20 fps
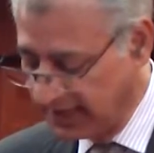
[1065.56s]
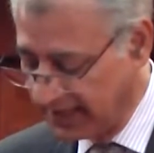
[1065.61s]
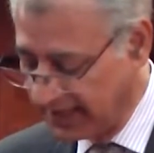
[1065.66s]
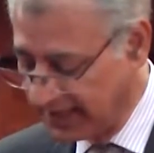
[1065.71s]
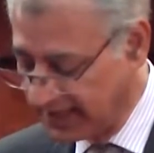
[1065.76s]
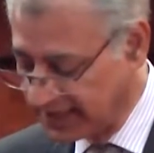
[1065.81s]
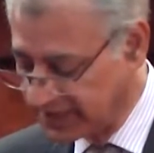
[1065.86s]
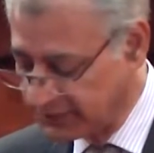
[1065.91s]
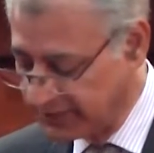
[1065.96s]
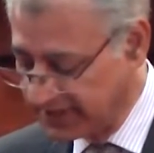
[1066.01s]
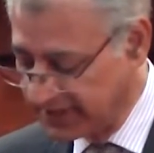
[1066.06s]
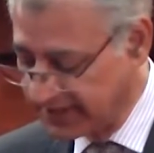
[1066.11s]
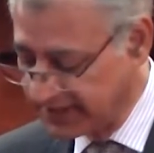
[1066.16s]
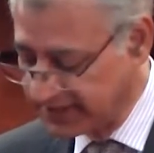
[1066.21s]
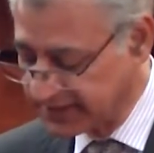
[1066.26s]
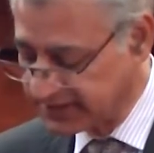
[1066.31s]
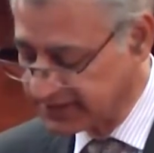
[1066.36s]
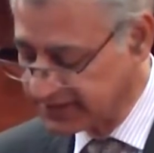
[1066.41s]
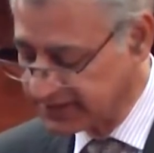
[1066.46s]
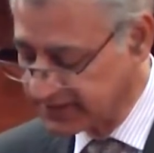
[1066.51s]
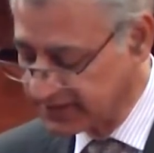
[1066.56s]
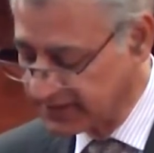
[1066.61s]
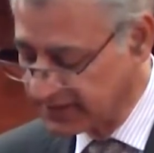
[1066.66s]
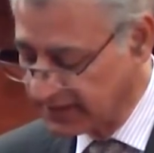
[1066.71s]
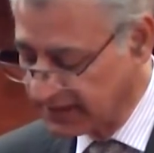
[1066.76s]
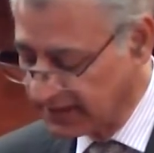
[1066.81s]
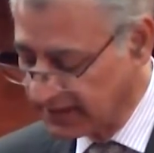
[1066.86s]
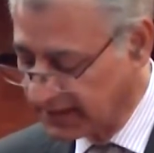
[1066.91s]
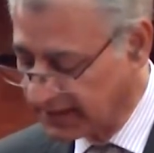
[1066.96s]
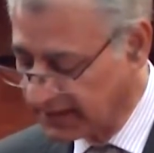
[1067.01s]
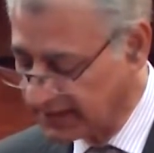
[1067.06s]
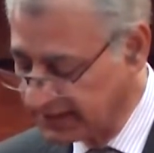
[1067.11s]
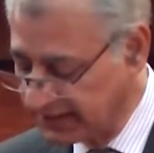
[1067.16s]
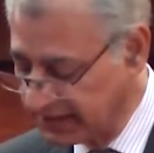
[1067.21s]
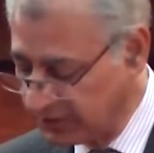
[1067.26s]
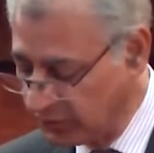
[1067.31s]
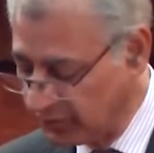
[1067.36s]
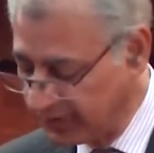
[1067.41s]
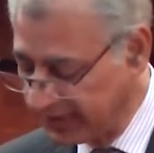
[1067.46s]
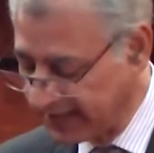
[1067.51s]
as well as
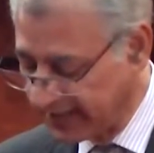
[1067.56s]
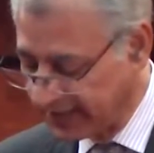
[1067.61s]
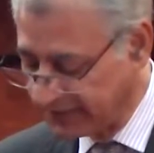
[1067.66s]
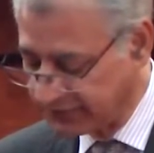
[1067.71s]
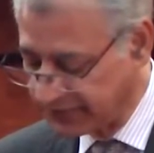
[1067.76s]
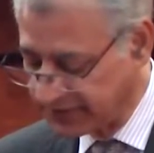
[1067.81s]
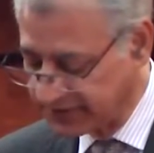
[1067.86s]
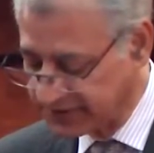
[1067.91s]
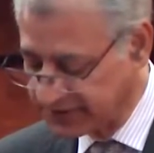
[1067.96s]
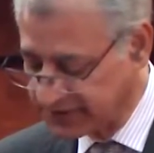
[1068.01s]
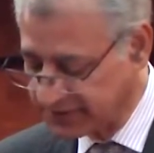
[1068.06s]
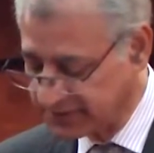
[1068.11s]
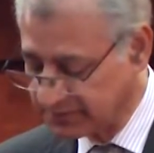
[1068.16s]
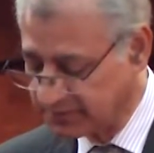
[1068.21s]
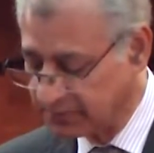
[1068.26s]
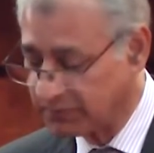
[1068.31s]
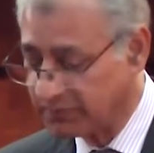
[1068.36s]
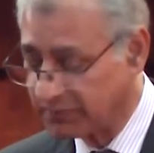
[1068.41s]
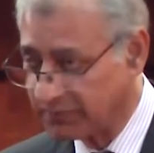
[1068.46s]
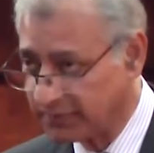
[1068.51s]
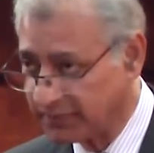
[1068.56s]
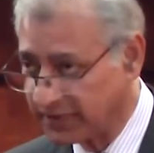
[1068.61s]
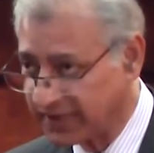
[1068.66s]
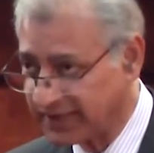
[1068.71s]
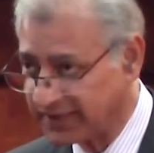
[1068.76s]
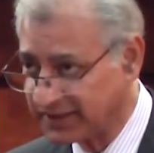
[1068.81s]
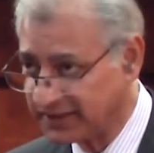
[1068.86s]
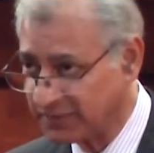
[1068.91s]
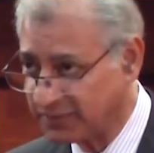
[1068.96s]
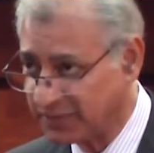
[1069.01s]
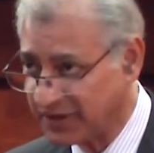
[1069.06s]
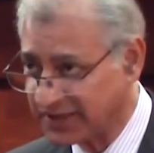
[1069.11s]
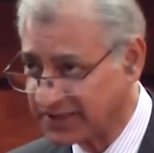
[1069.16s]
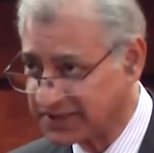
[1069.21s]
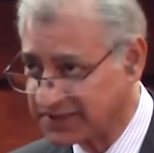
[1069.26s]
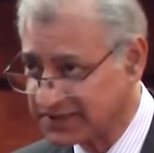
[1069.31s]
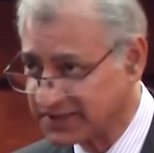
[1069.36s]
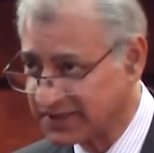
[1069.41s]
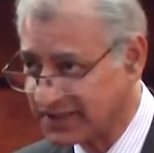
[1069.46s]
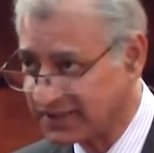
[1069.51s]
continuing efforts by the
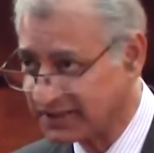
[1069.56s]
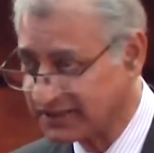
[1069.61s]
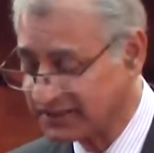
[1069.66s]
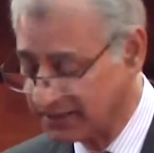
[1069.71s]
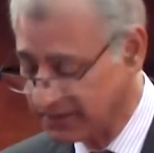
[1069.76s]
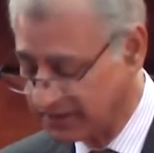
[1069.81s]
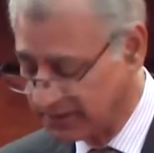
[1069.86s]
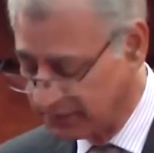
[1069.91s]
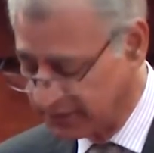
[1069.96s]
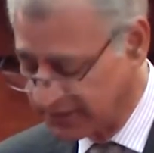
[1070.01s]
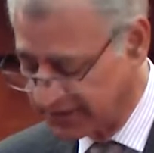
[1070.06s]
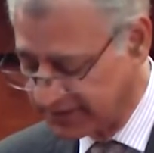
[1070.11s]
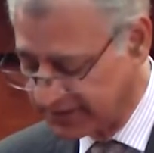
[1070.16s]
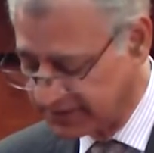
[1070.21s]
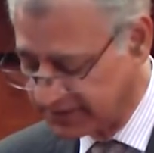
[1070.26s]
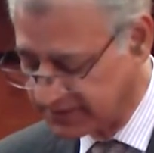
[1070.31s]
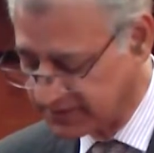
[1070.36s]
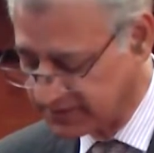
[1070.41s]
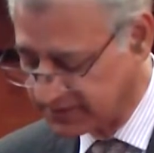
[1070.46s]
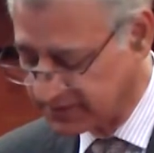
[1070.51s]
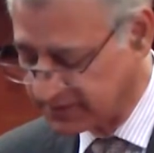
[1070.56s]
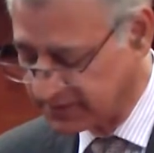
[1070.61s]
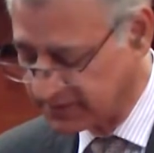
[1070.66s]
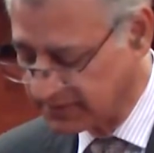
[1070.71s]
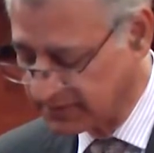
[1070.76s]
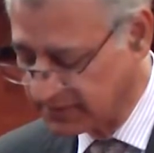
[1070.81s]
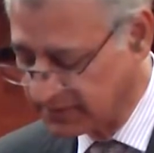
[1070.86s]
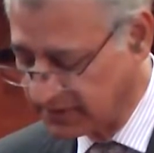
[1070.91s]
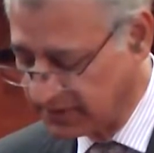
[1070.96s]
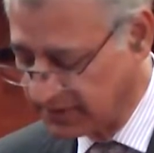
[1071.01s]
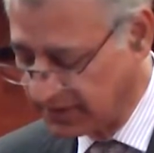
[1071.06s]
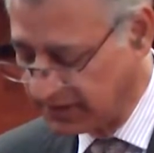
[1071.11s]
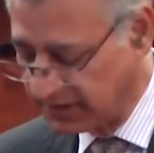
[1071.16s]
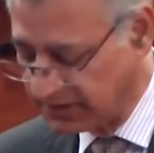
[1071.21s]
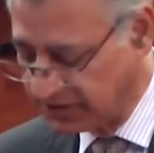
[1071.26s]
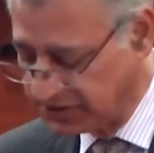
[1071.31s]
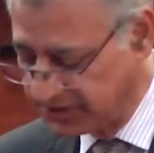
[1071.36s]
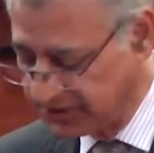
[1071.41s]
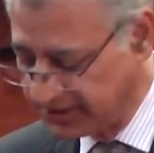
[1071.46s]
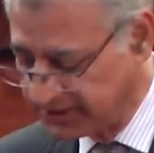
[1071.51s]
Pakistan Remittance
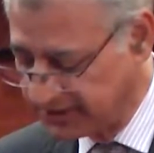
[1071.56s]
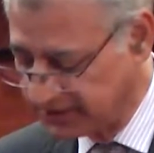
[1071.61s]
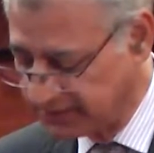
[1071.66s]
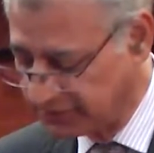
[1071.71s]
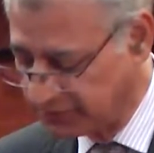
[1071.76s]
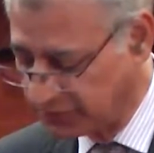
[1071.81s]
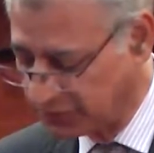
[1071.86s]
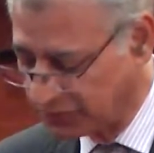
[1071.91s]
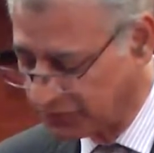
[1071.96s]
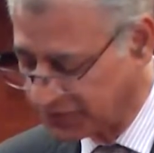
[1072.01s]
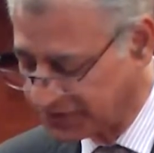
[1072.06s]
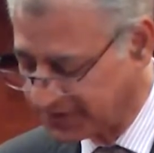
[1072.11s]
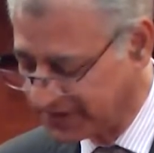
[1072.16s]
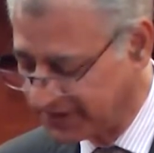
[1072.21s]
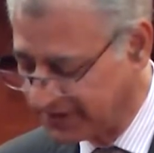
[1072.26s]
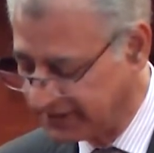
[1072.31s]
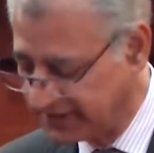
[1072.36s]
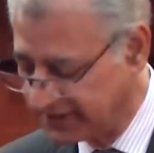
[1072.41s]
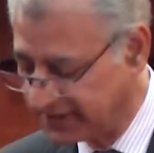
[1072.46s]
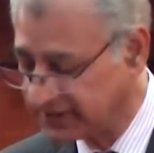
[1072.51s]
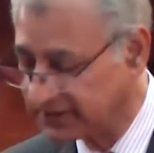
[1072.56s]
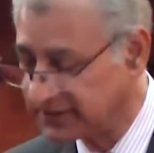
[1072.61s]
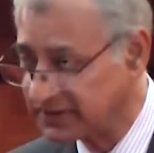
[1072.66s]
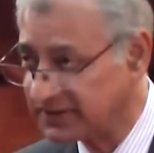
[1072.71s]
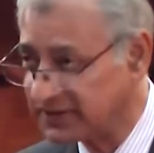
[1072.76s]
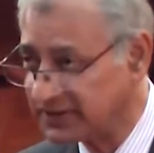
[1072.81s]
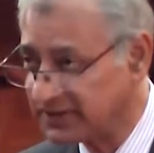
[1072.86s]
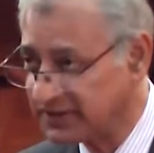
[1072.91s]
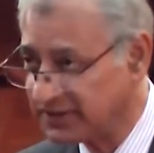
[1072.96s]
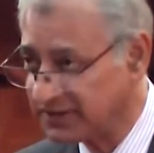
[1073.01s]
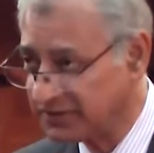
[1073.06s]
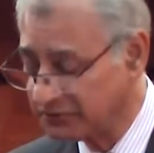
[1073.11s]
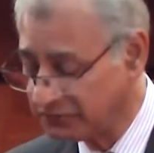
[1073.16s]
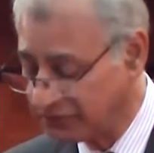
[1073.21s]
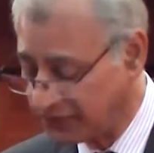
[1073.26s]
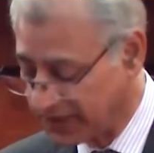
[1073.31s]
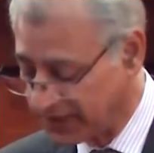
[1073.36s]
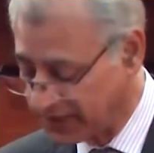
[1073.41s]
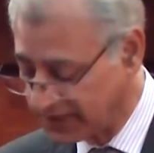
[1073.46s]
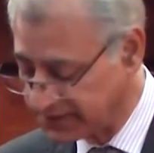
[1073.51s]
Initiative to facilitate
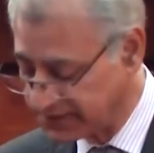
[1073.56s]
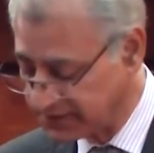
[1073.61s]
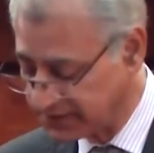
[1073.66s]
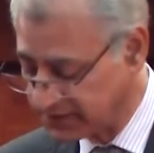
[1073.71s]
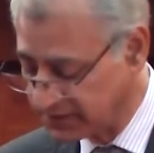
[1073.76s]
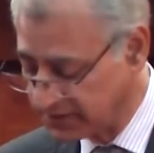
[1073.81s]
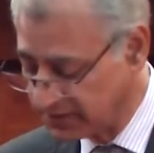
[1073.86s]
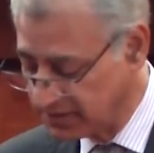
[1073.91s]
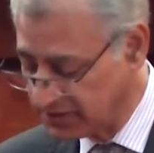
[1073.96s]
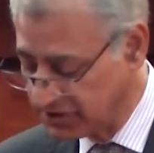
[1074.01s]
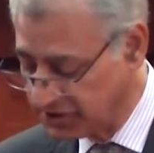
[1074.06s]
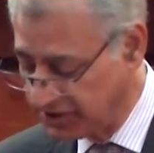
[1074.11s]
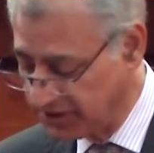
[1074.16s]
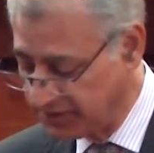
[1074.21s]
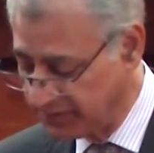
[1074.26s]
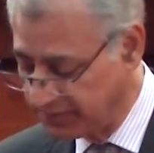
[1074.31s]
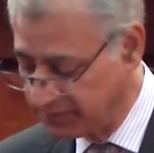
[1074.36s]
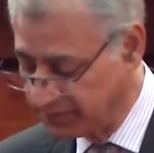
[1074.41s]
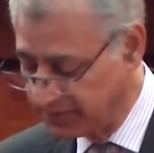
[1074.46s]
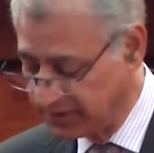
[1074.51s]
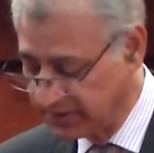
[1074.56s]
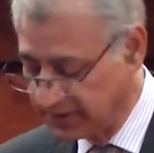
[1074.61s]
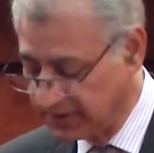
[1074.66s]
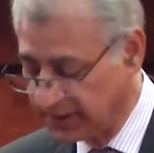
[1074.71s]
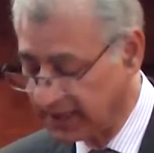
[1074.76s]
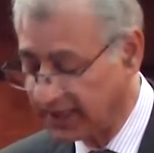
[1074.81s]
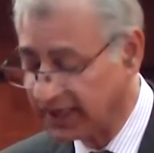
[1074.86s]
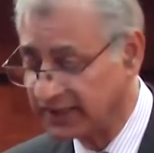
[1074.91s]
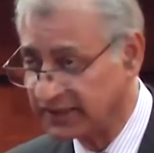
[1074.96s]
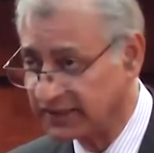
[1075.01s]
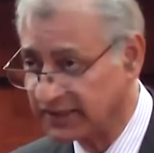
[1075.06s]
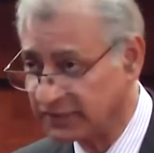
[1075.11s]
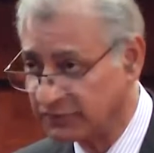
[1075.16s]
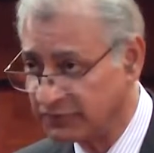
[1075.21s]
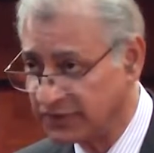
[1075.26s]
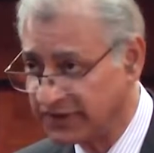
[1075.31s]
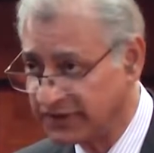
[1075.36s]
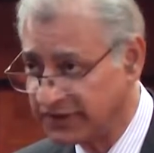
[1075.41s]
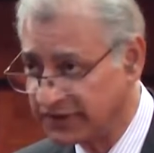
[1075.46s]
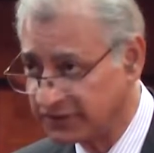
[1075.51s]
fast, cheap, and
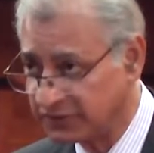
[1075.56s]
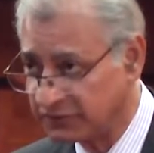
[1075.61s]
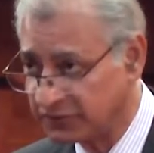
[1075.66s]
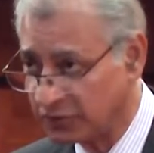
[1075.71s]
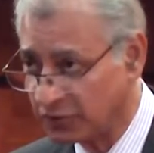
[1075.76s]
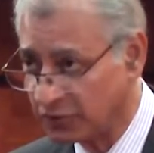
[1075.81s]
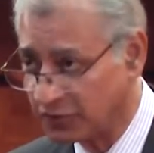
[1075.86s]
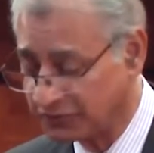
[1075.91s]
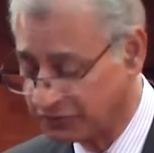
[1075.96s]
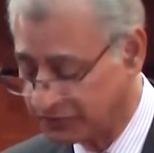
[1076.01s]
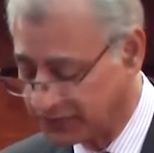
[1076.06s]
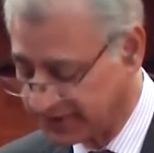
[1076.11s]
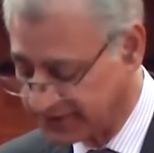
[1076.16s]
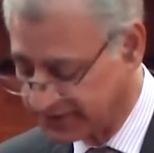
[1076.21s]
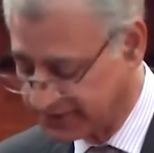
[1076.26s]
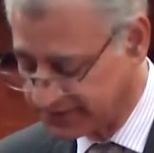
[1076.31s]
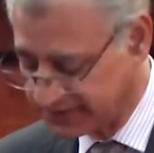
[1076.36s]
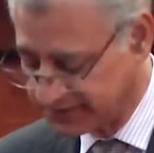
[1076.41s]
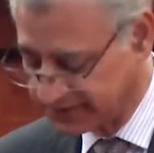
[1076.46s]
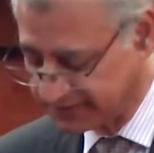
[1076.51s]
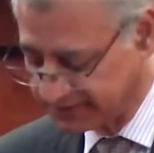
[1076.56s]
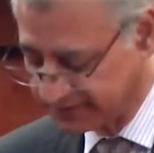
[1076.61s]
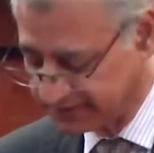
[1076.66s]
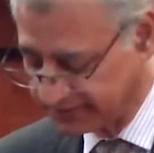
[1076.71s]
convenient flow of funds.